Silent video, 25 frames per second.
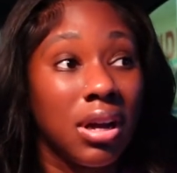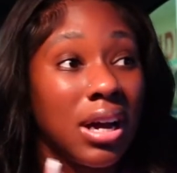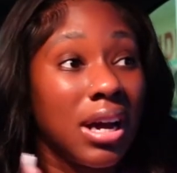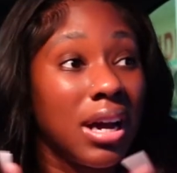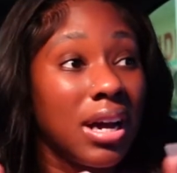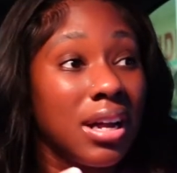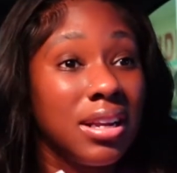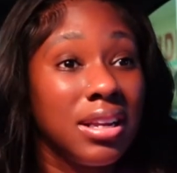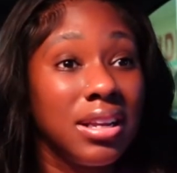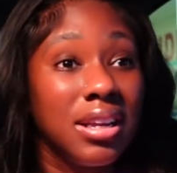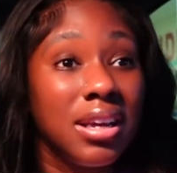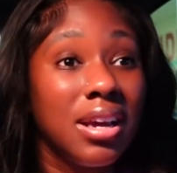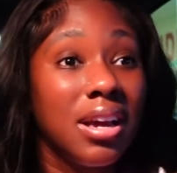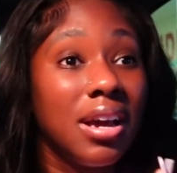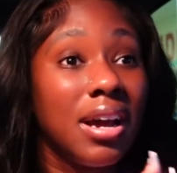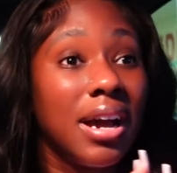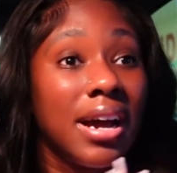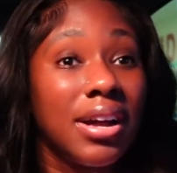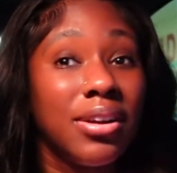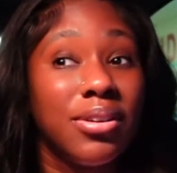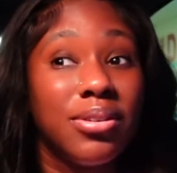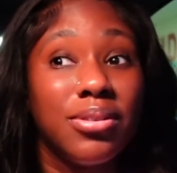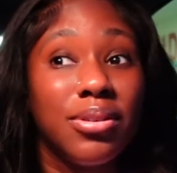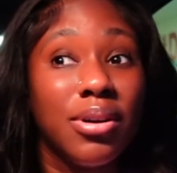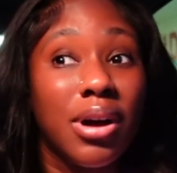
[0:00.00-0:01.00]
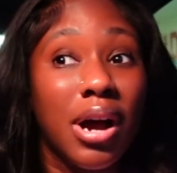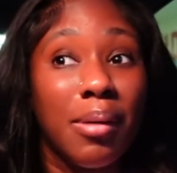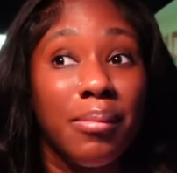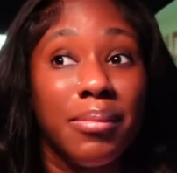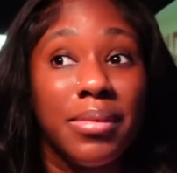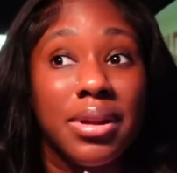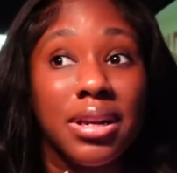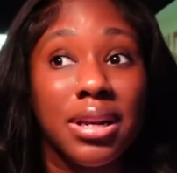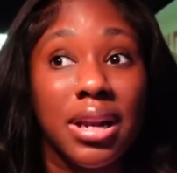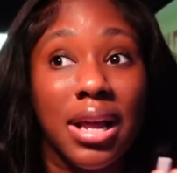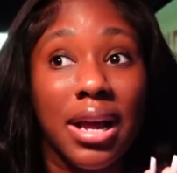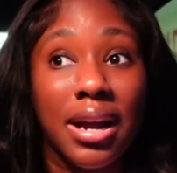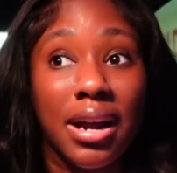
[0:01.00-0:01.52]
And yeah, I don't know, I'm
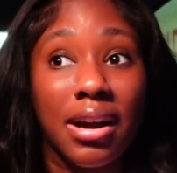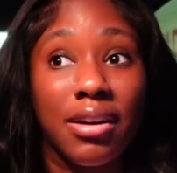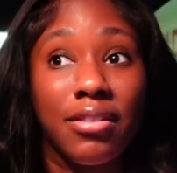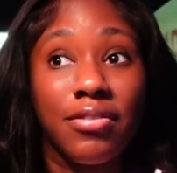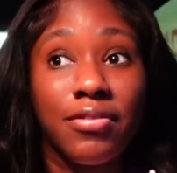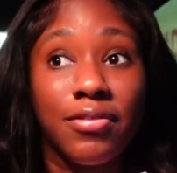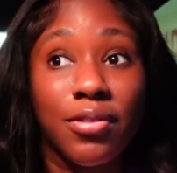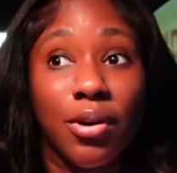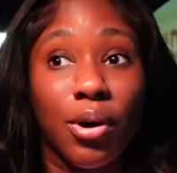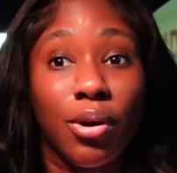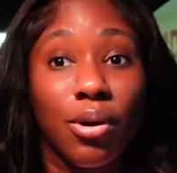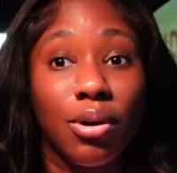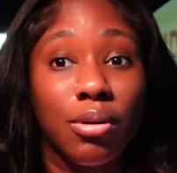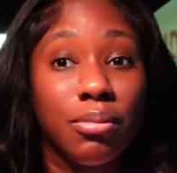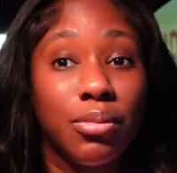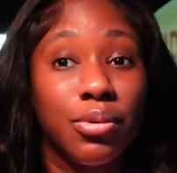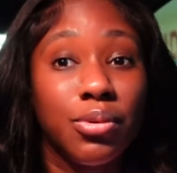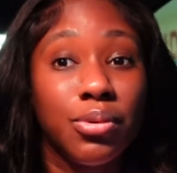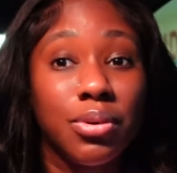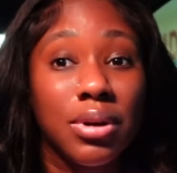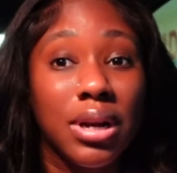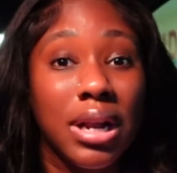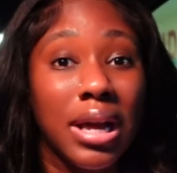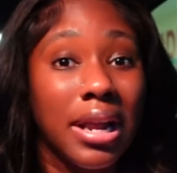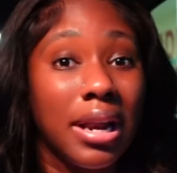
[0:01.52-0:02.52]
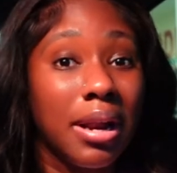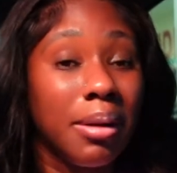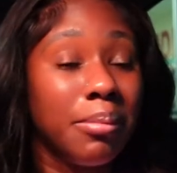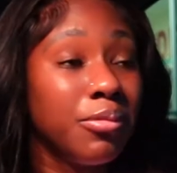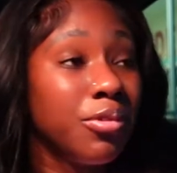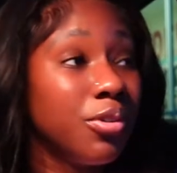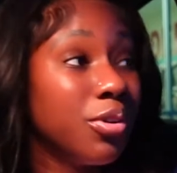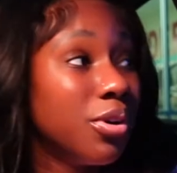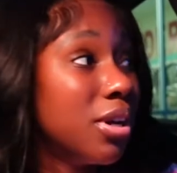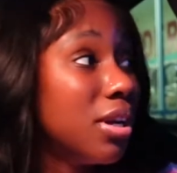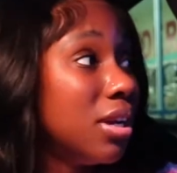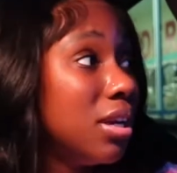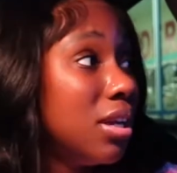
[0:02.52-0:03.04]
in like a foul mood. Like, them
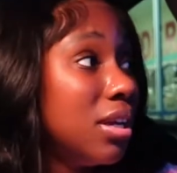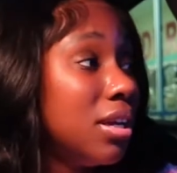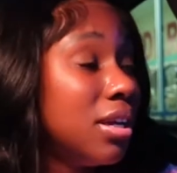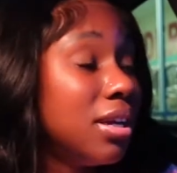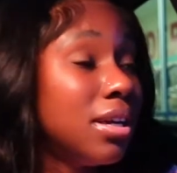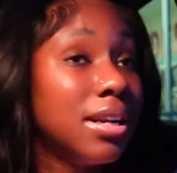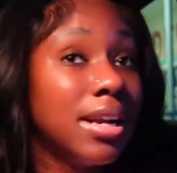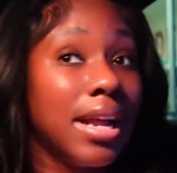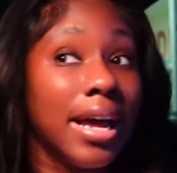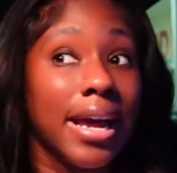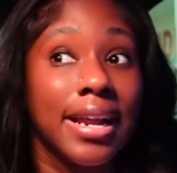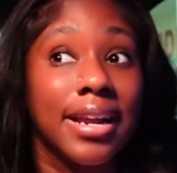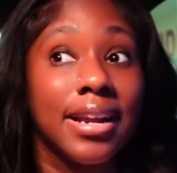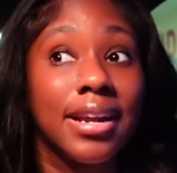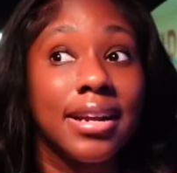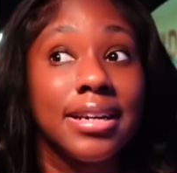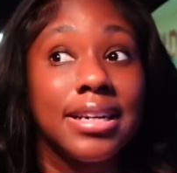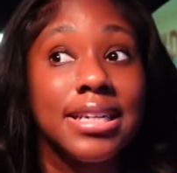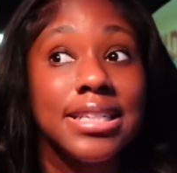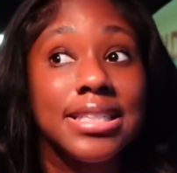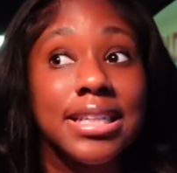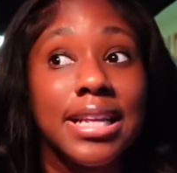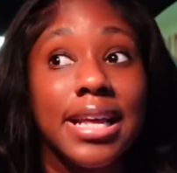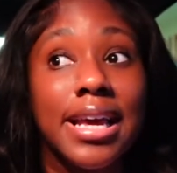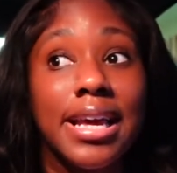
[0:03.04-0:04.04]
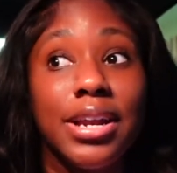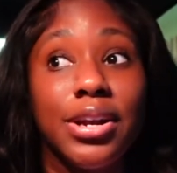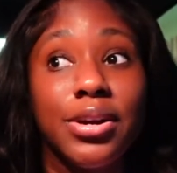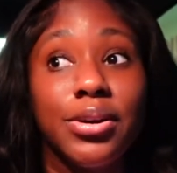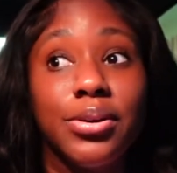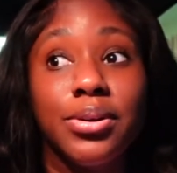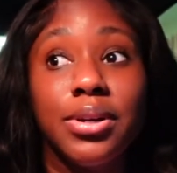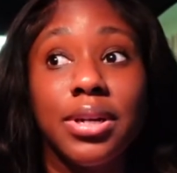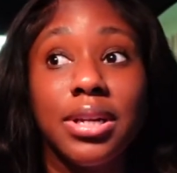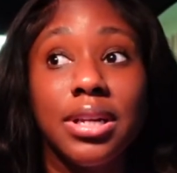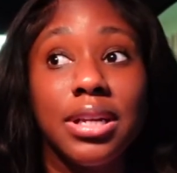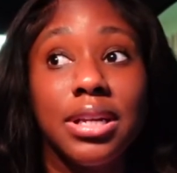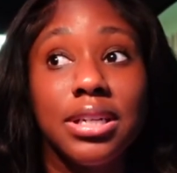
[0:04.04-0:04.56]
really, like, this lady
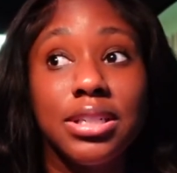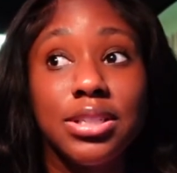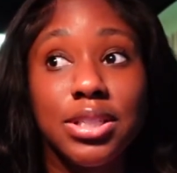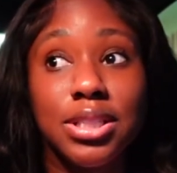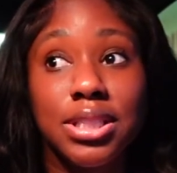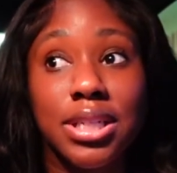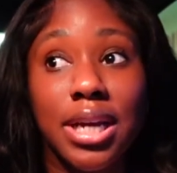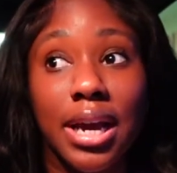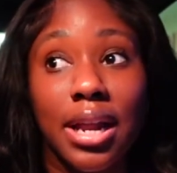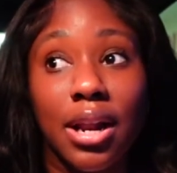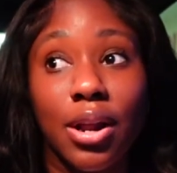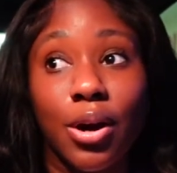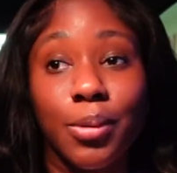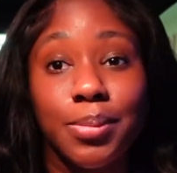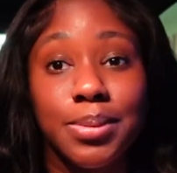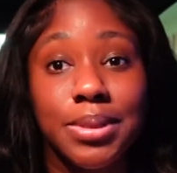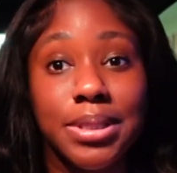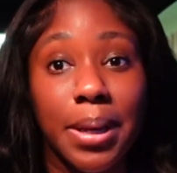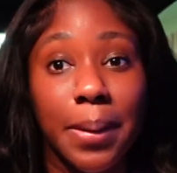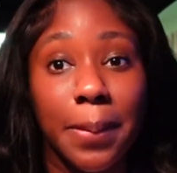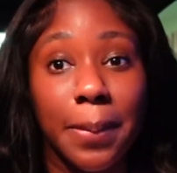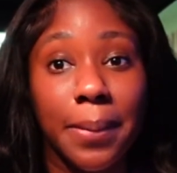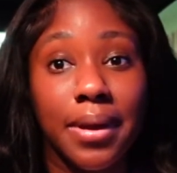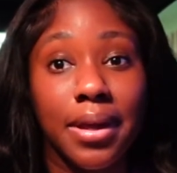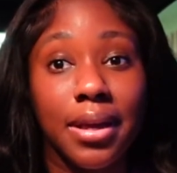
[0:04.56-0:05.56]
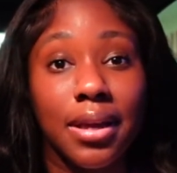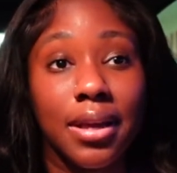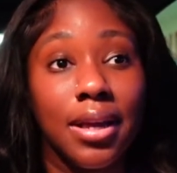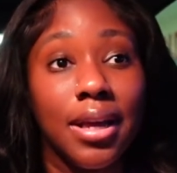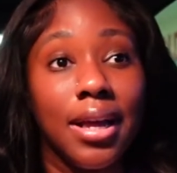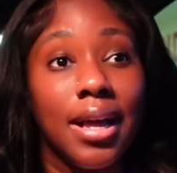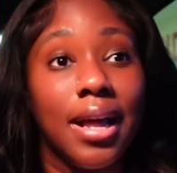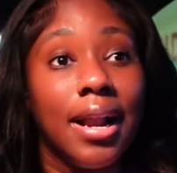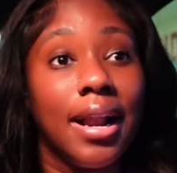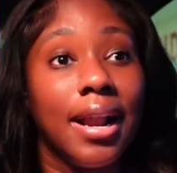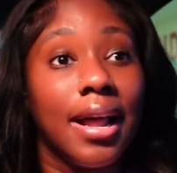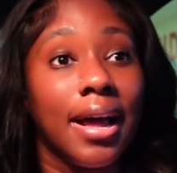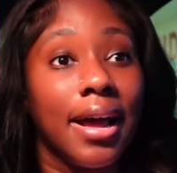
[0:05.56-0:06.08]
really just kind of upset me.
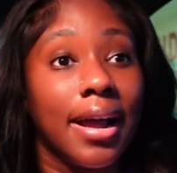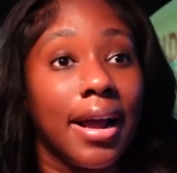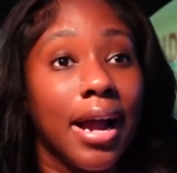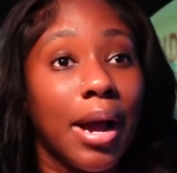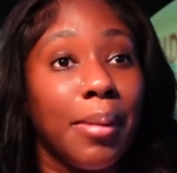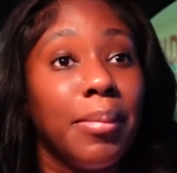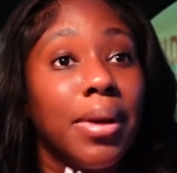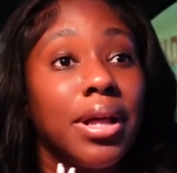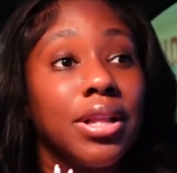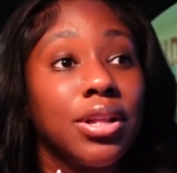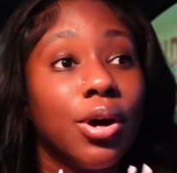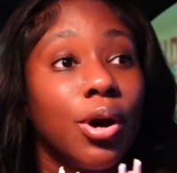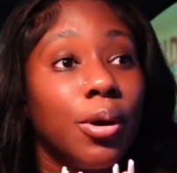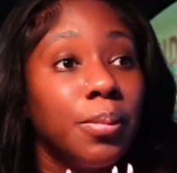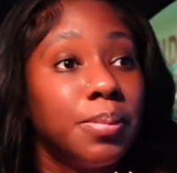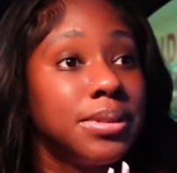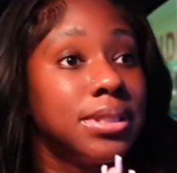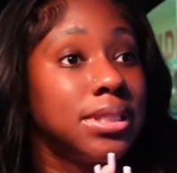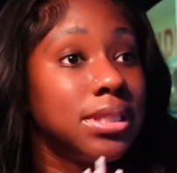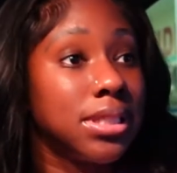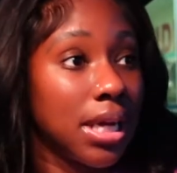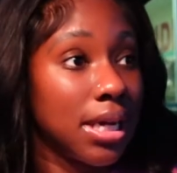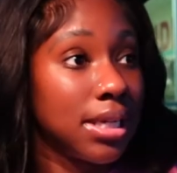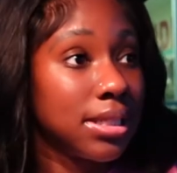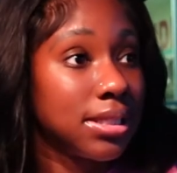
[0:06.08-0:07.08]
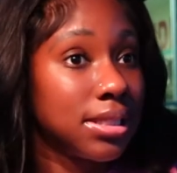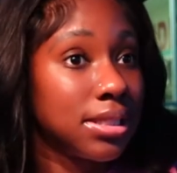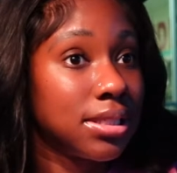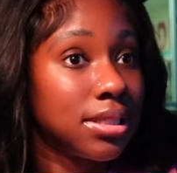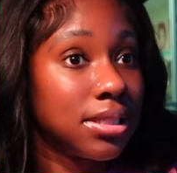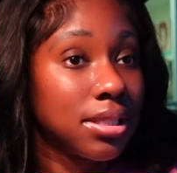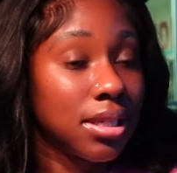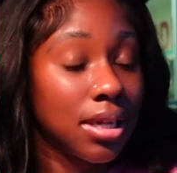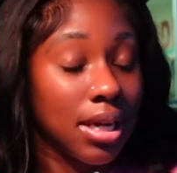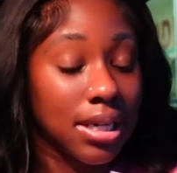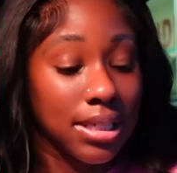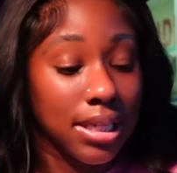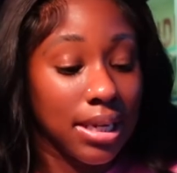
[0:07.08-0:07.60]
Like, I'm not upset,
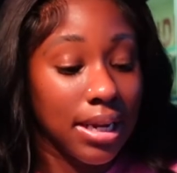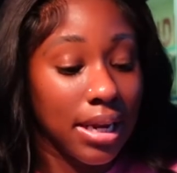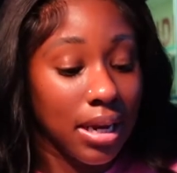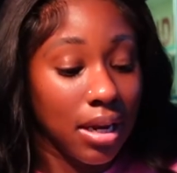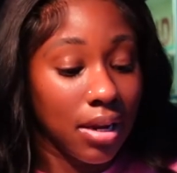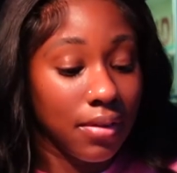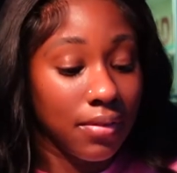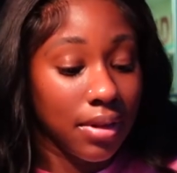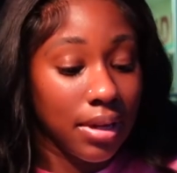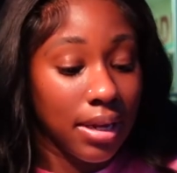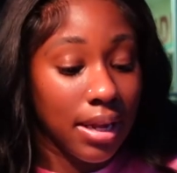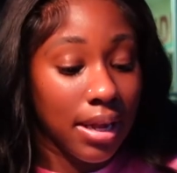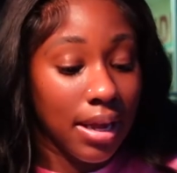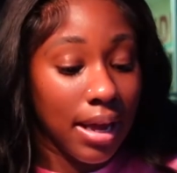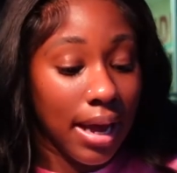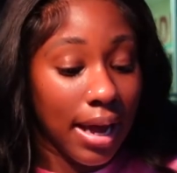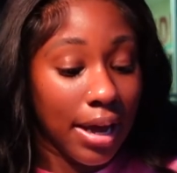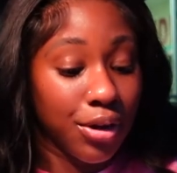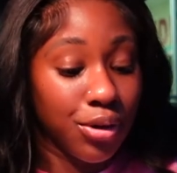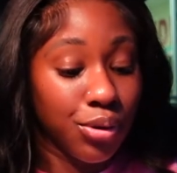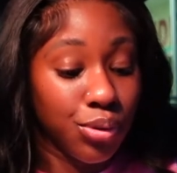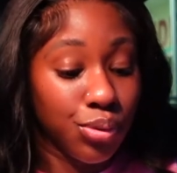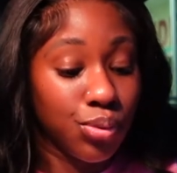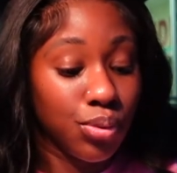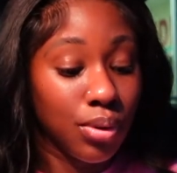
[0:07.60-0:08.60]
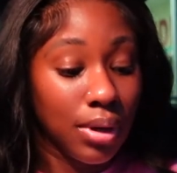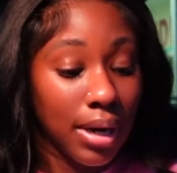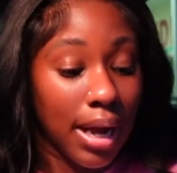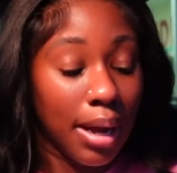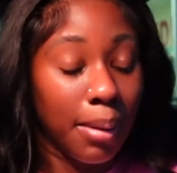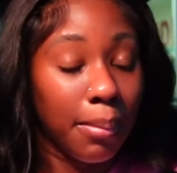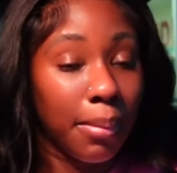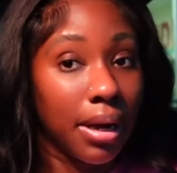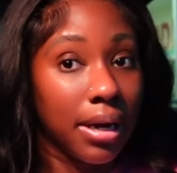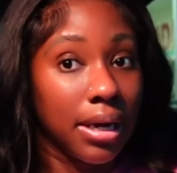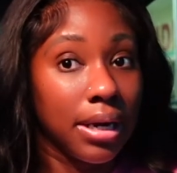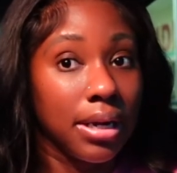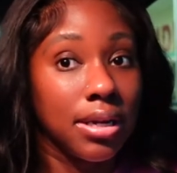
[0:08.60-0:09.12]
because at the end of the day, I do like
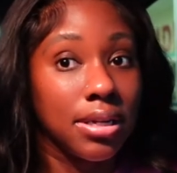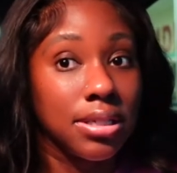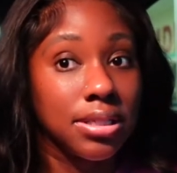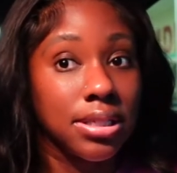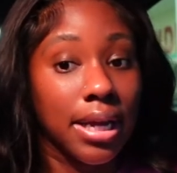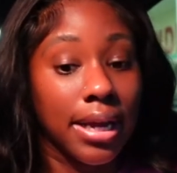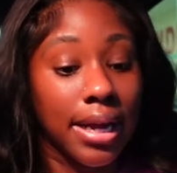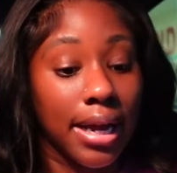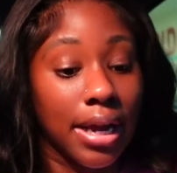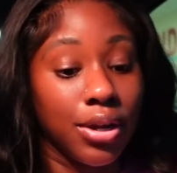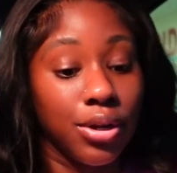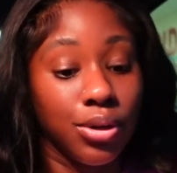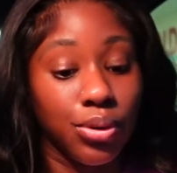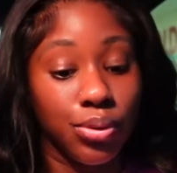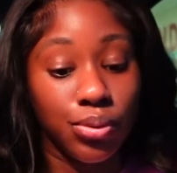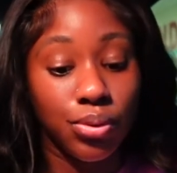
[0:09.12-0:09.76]
my nails, but I